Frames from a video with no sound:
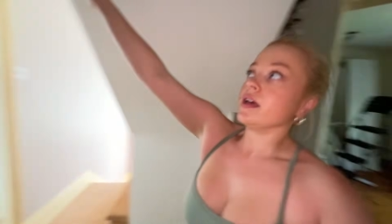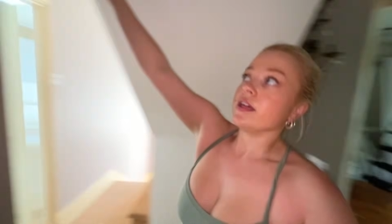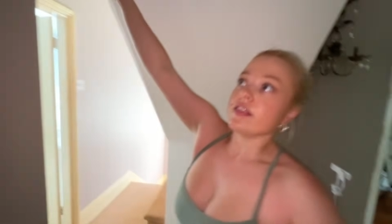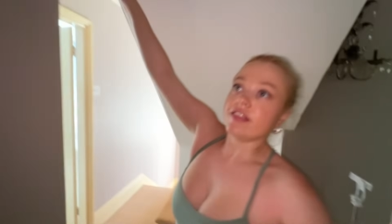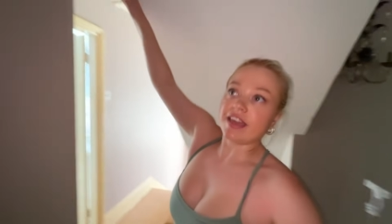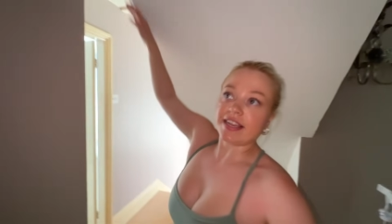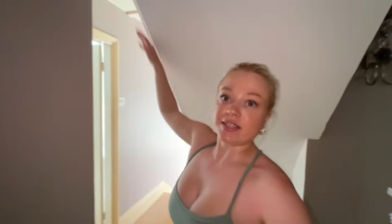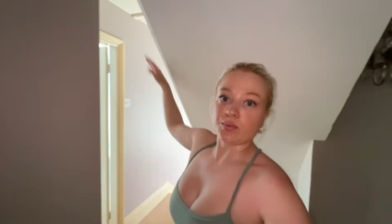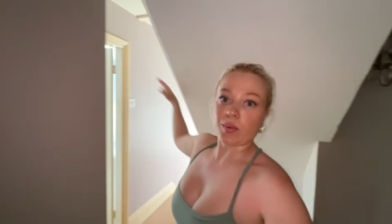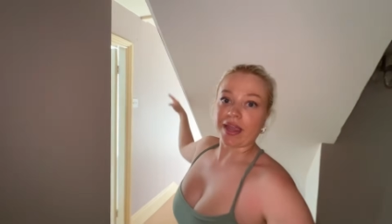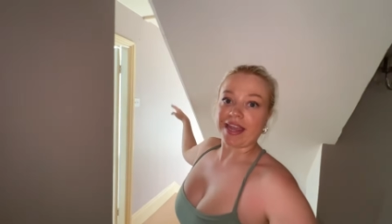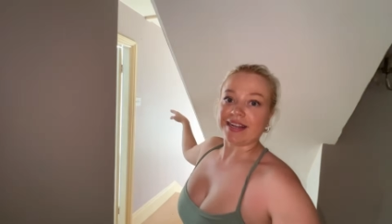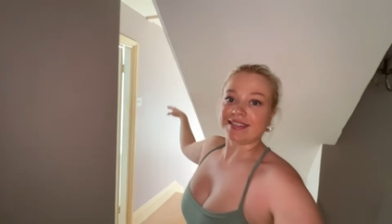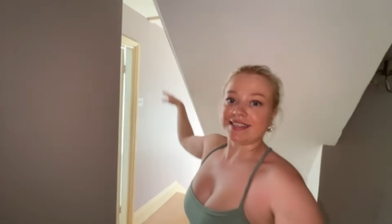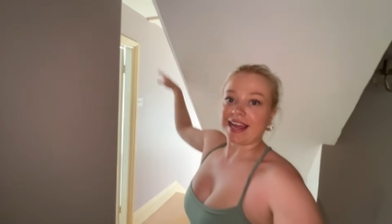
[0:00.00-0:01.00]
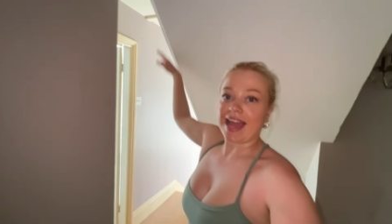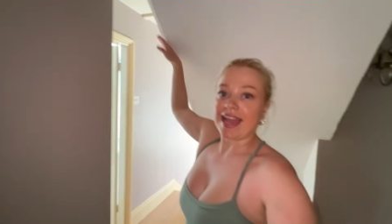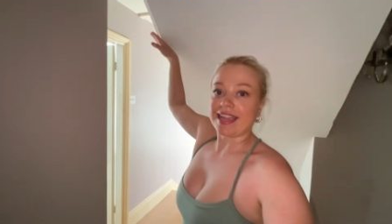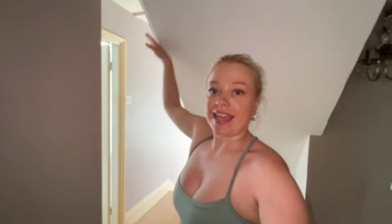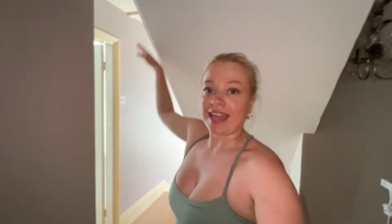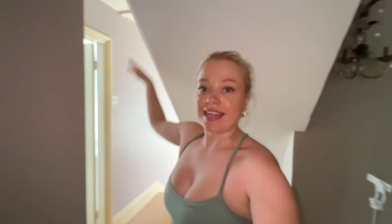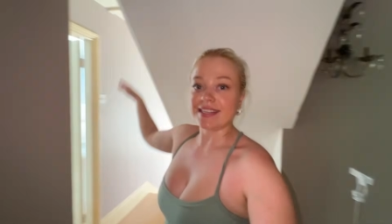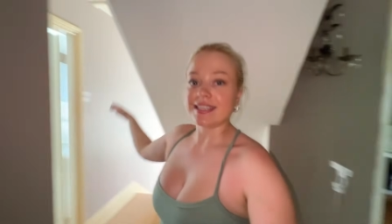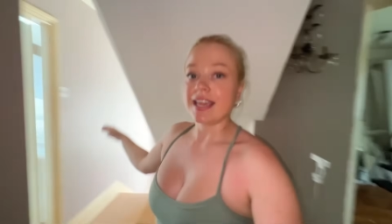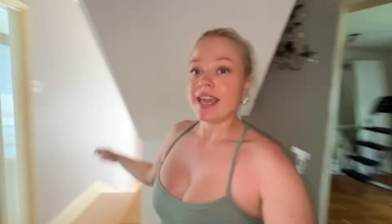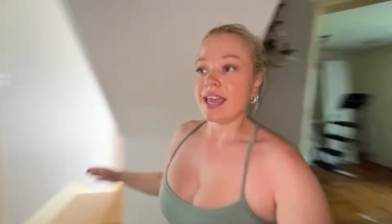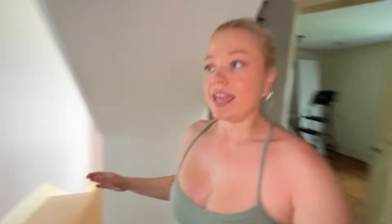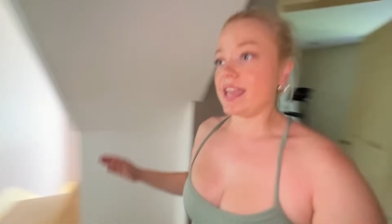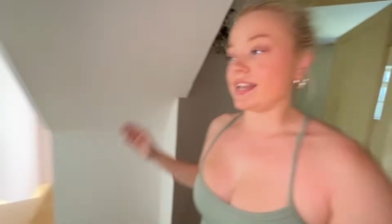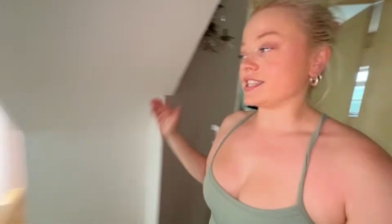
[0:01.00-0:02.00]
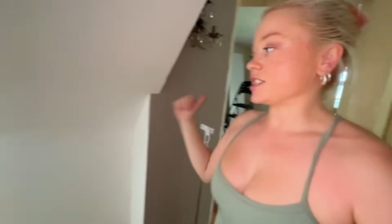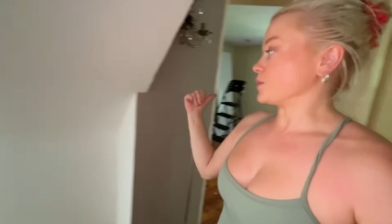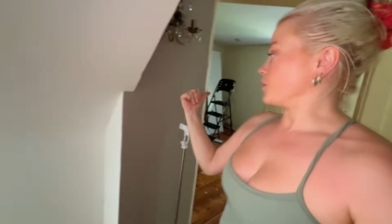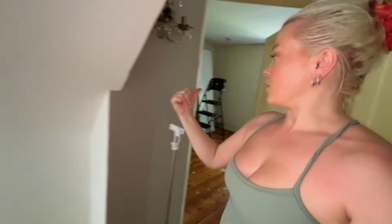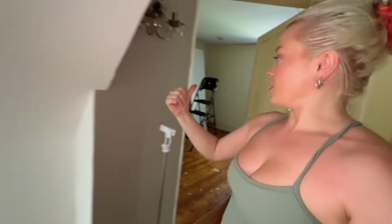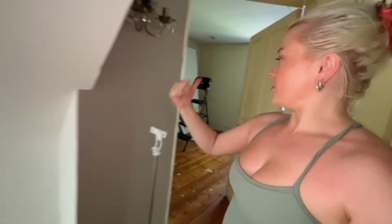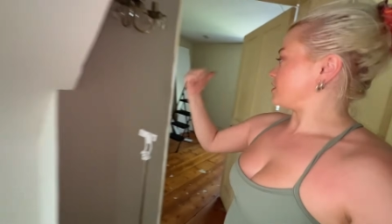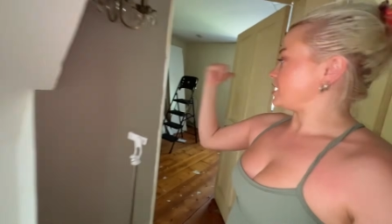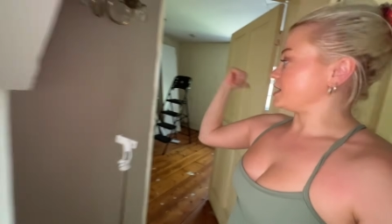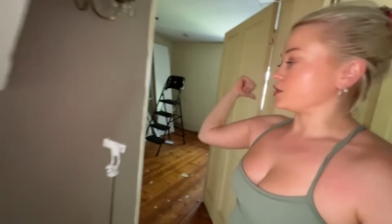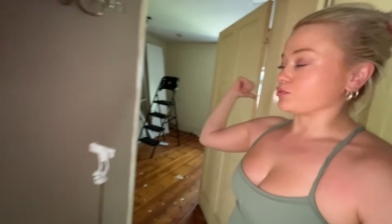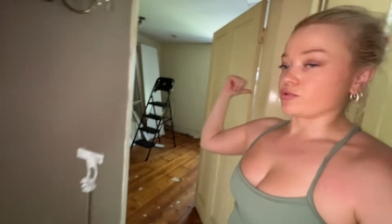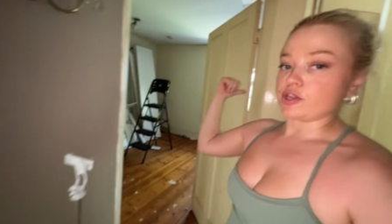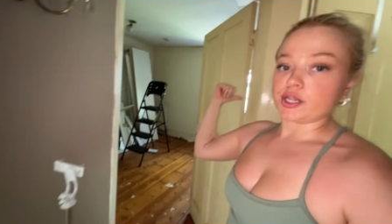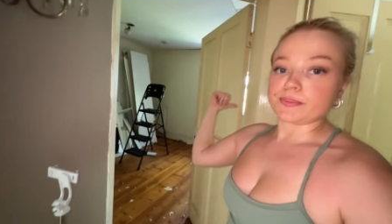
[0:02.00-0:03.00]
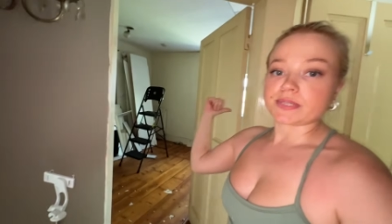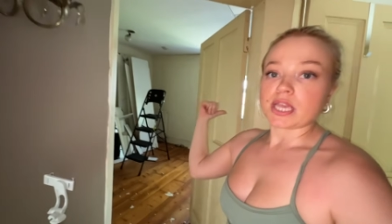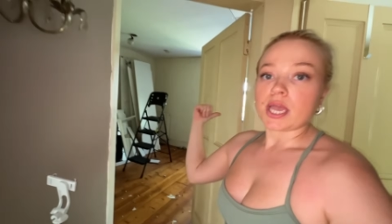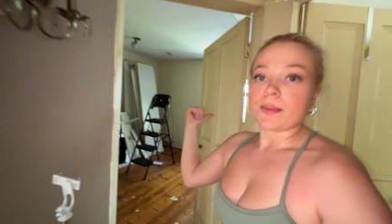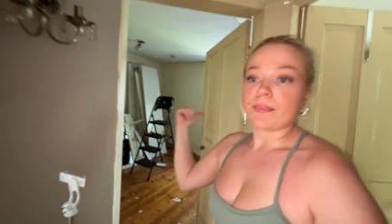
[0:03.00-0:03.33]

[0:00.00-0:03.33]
this weird staircase into one of these rooms.